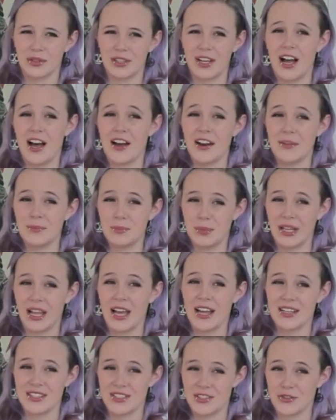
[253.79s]
can't
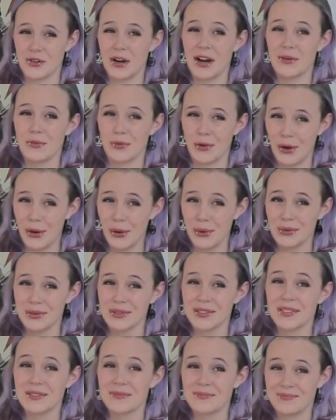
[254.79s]
play straight
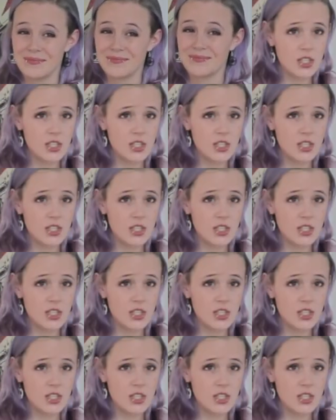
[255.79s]
roles.